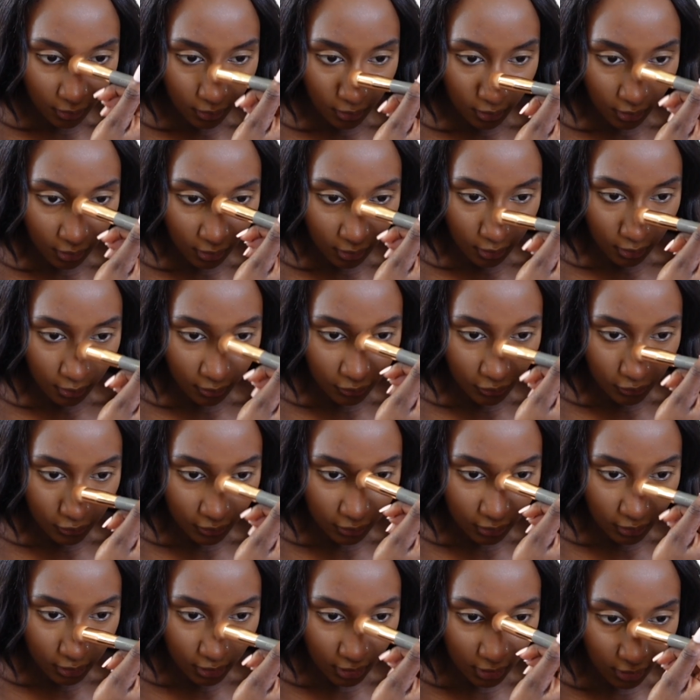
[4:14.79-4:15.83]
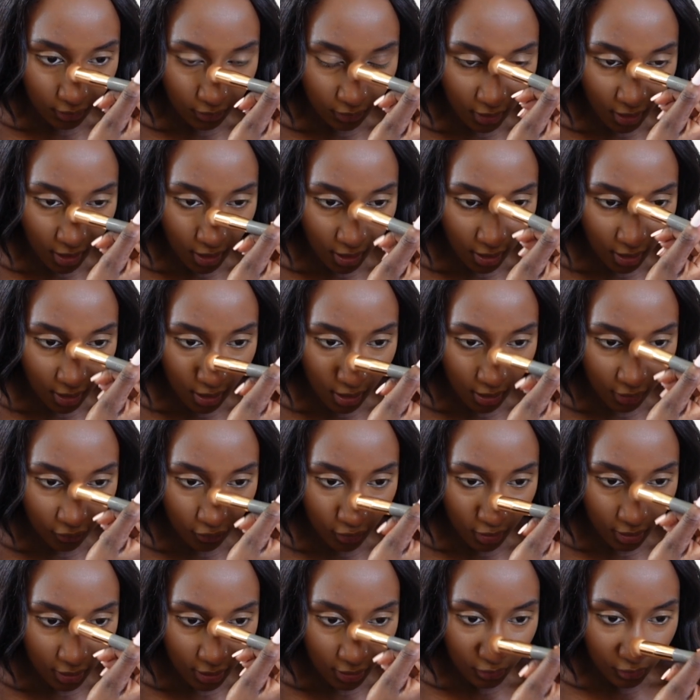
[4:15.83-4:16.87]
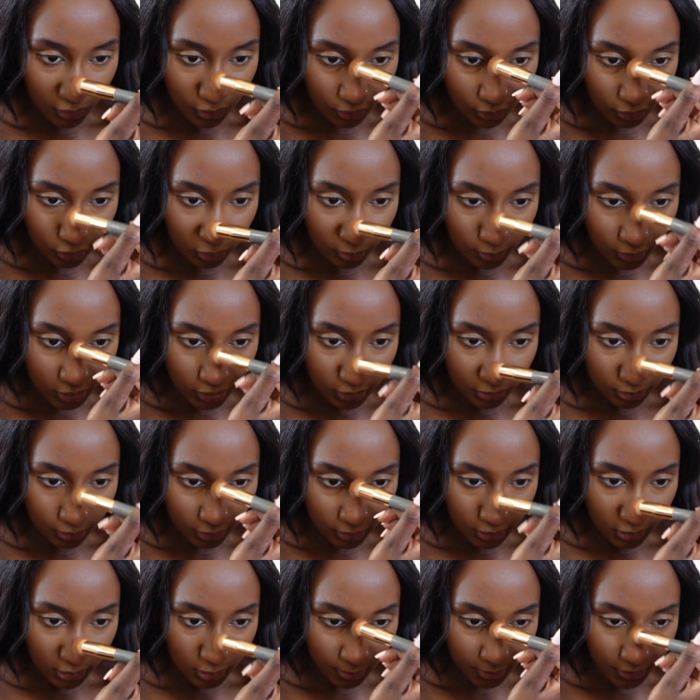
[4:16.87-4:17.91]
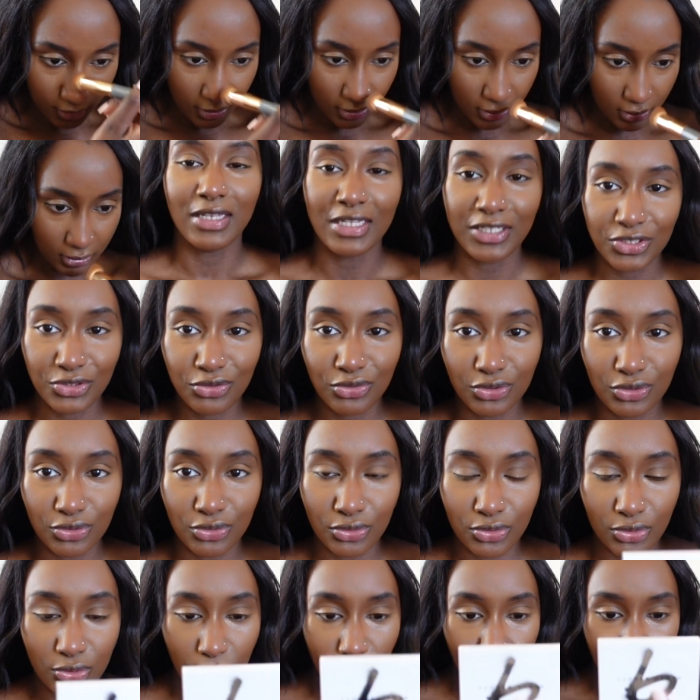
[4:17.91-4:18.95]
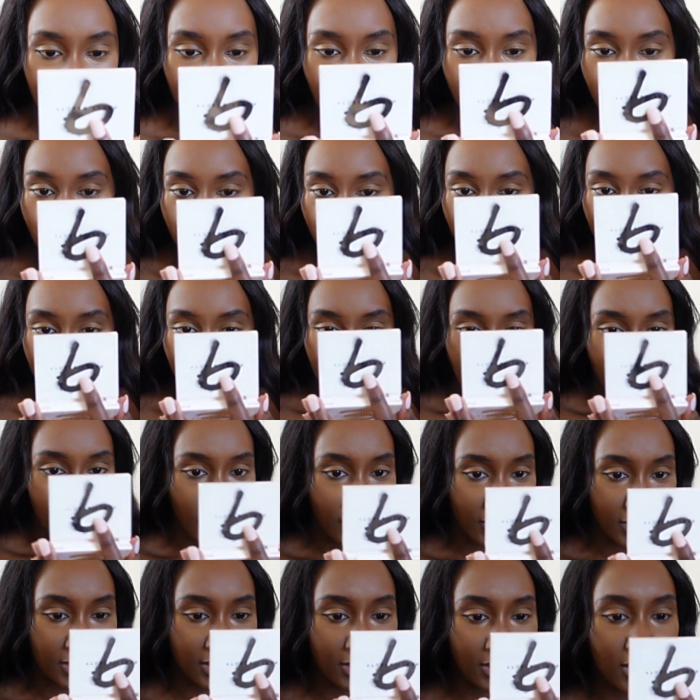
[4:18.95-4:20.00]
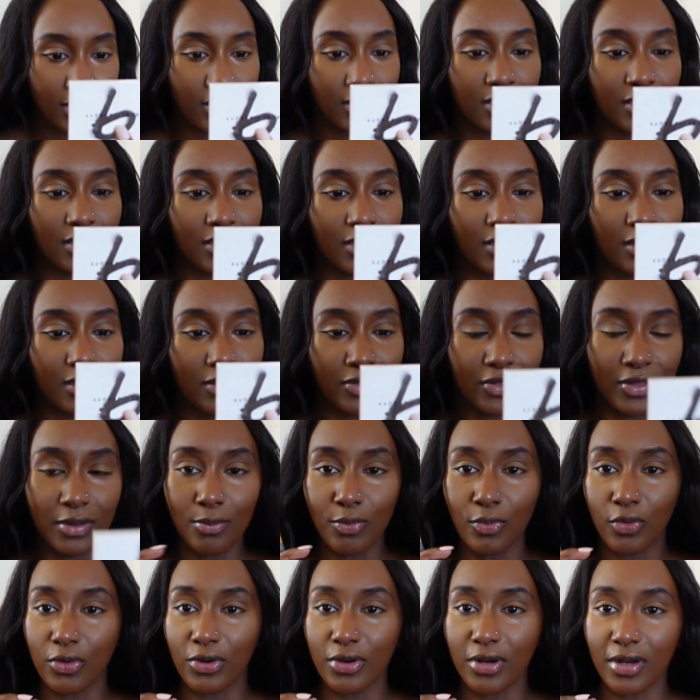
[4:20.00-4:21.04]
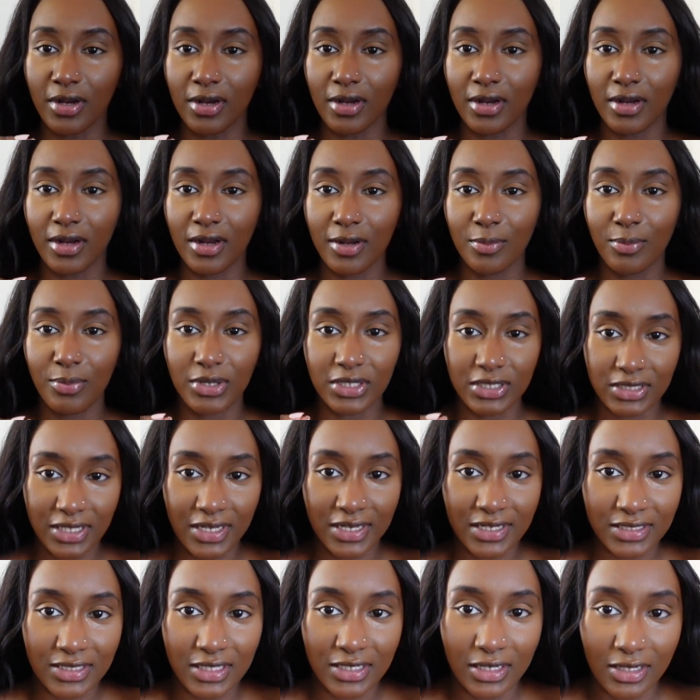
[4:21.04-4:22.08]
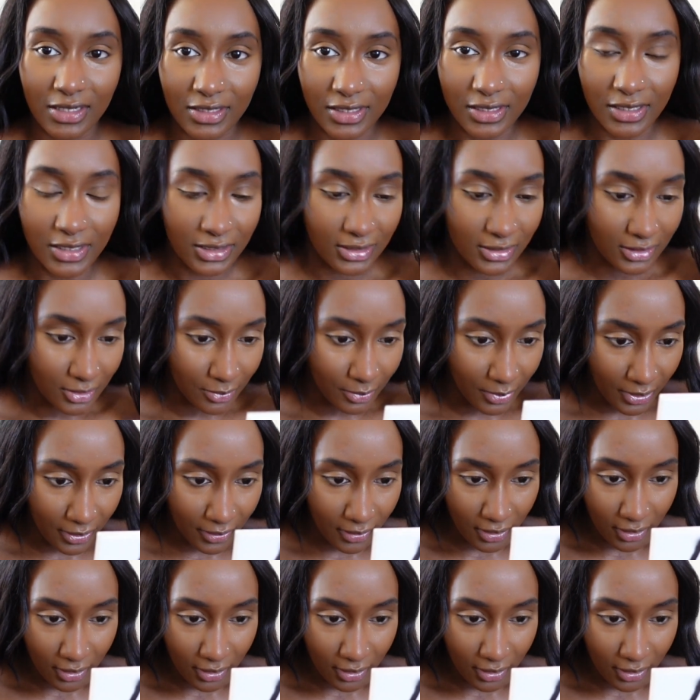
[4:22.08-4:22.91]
And just like that. I try not to do too much with this part. The less you do with this, the more precise and clean it's gonna be.